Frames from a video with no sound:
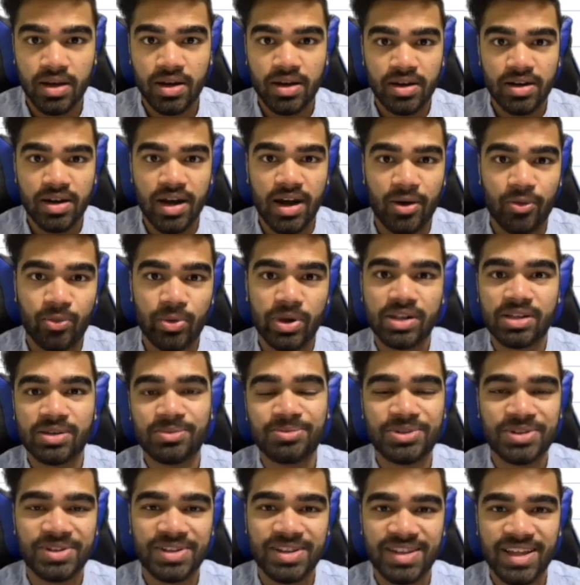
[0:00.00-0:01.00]
Alright, welcome
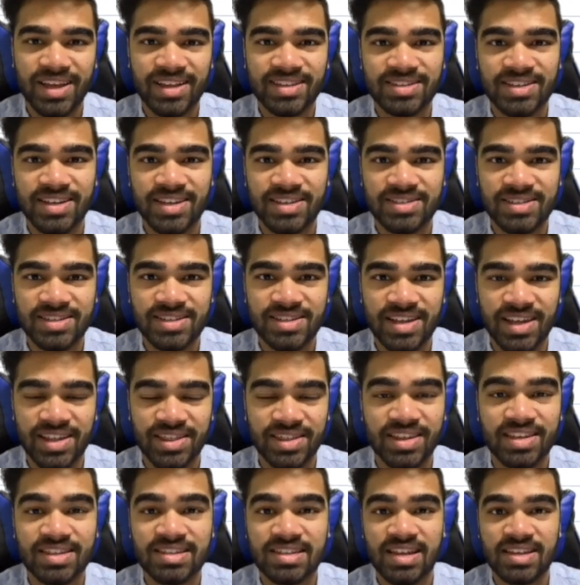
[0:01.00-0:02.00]
to the next lesson, and
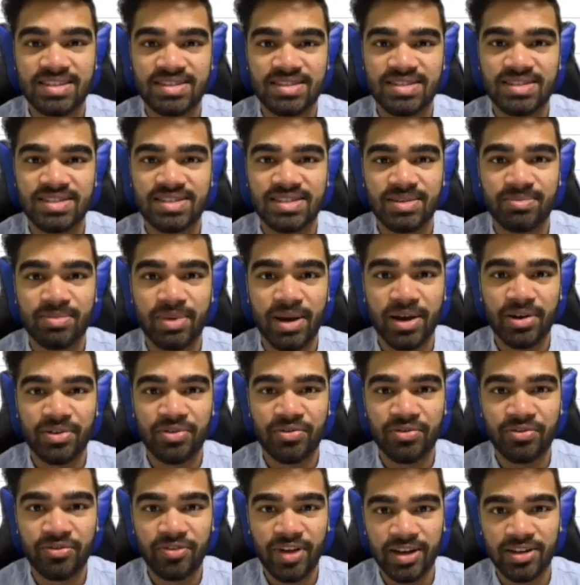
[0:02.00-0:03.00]
this lesson is about
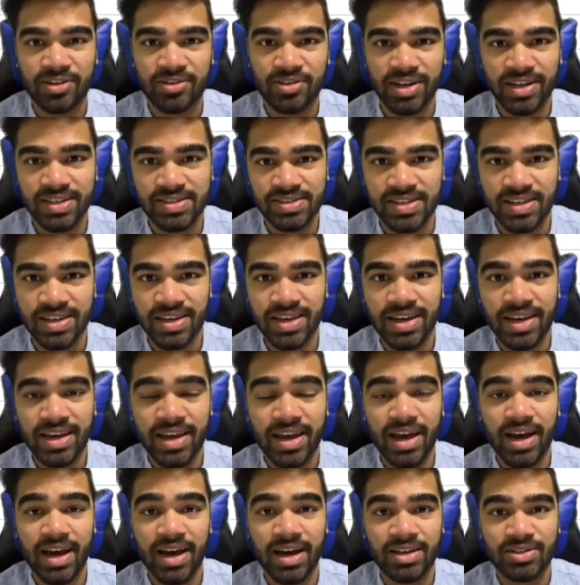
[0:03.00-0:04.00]
factorizing.
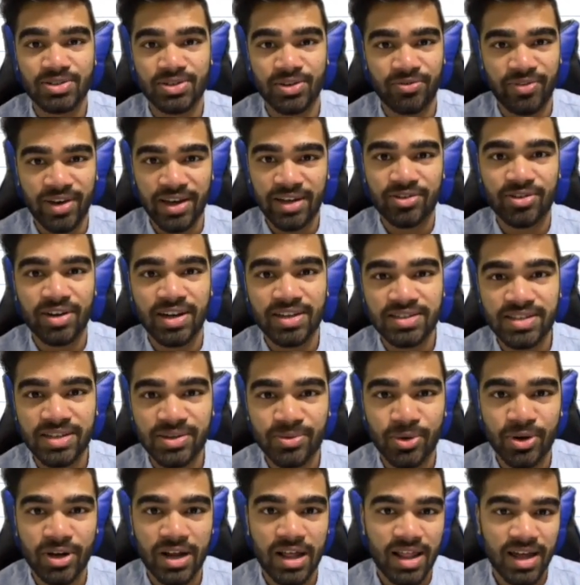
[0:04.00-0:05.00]
So factorizing,
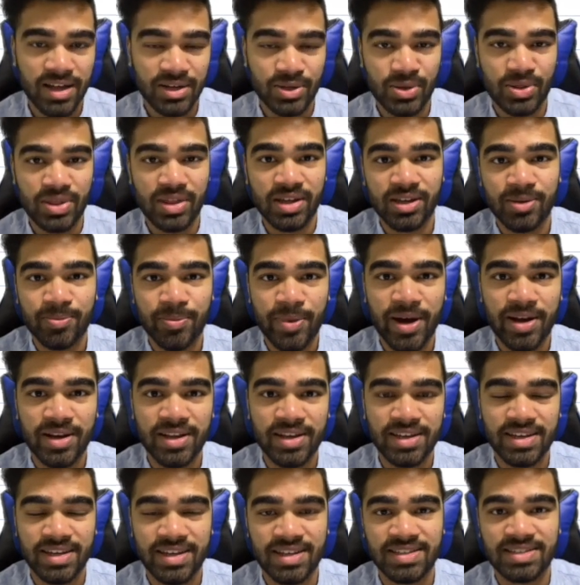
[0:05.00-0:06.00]
what I like to think about
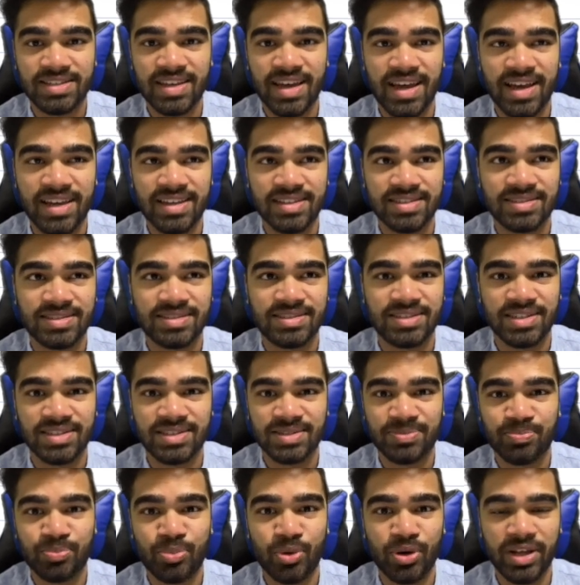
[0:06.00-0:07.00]
it is as
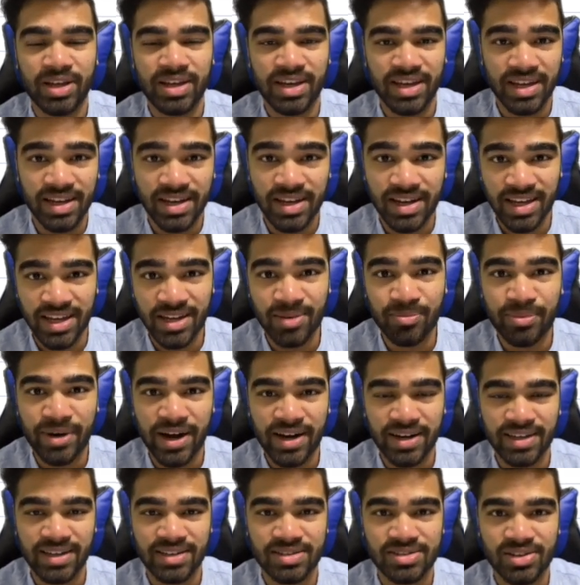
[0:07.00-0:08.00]
just putting it in
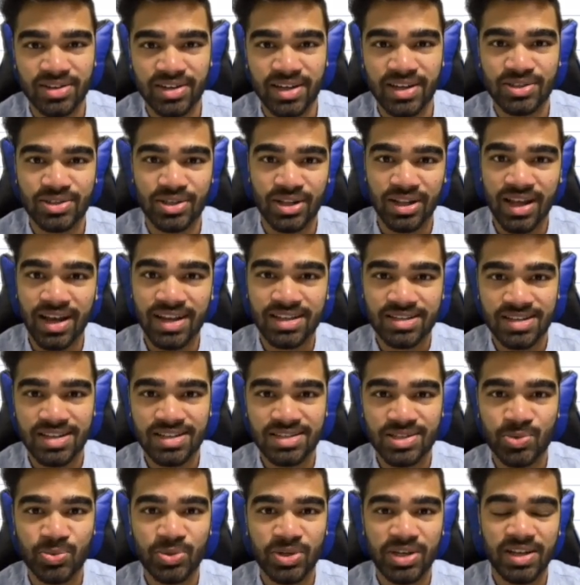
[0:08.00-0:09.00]
brackets. Okay, so last
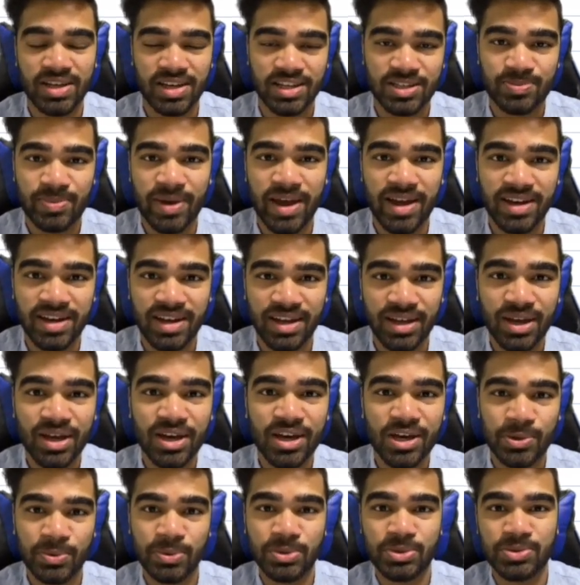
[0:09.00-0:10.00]
lesson we did expanding,
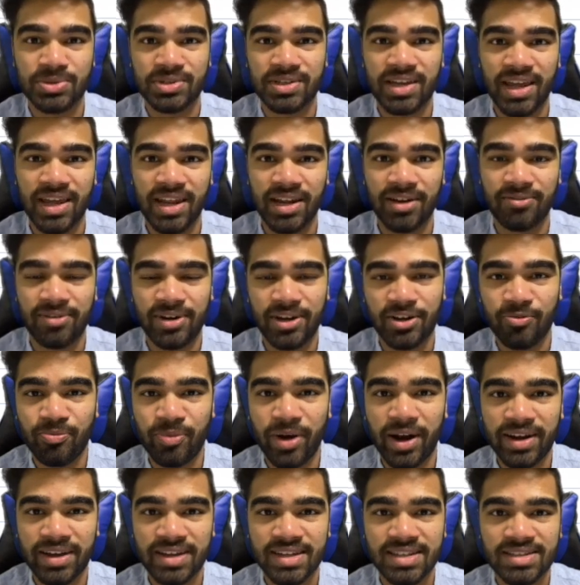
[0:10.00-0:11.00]
which was getting rid of
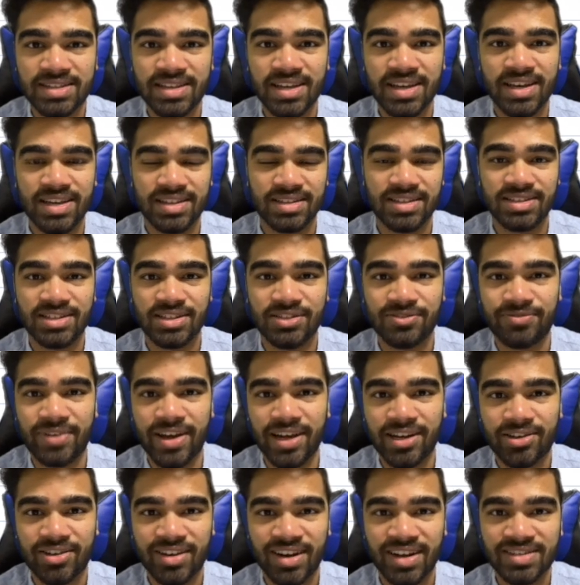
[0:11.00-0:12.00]
brackets. This is
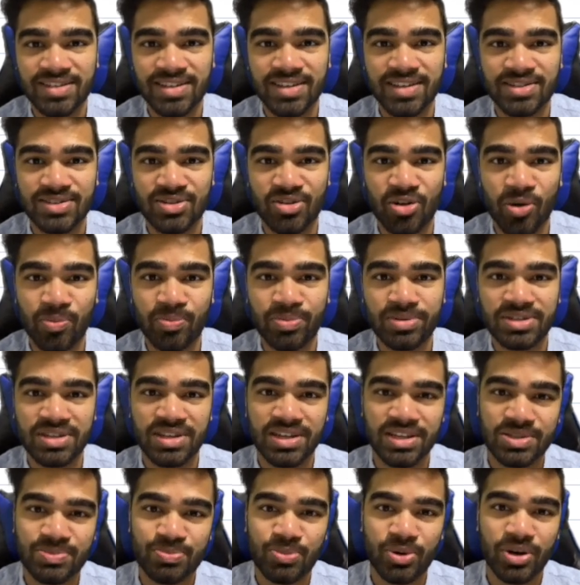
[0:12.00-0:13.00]
factorizing, it's the opposite, it's
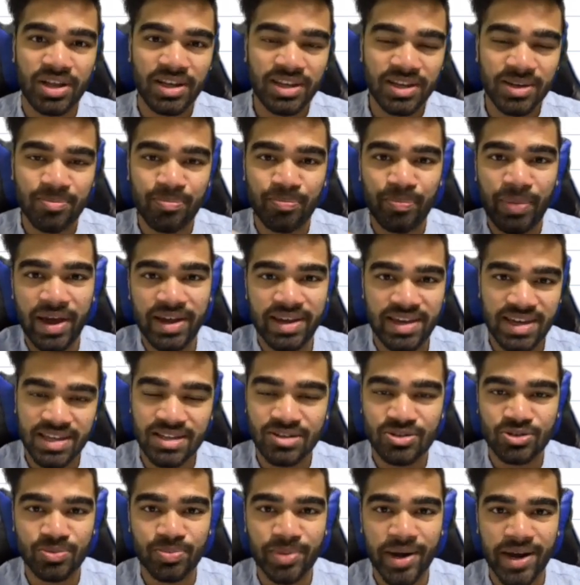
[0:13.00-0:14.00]
putting it back
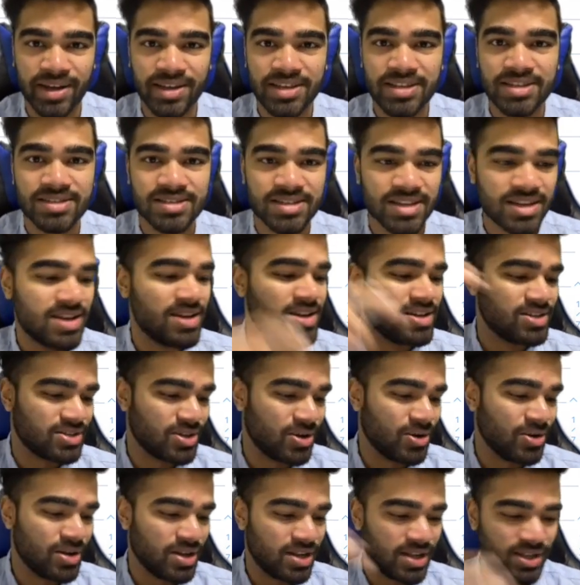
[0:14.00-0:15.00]
into brackets.
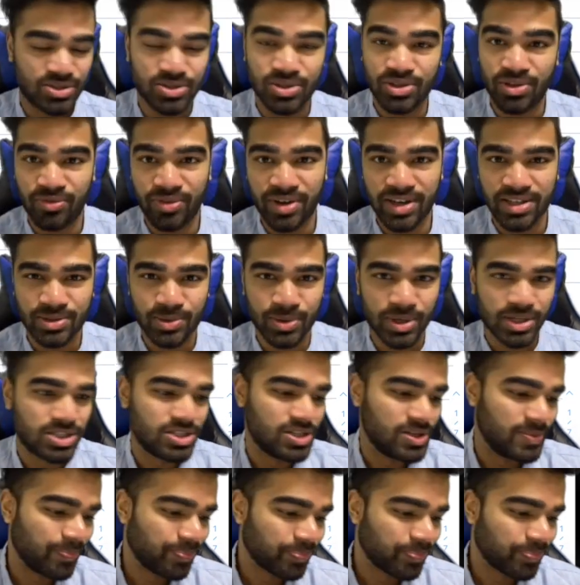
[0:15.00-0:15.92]
So let's do the first question.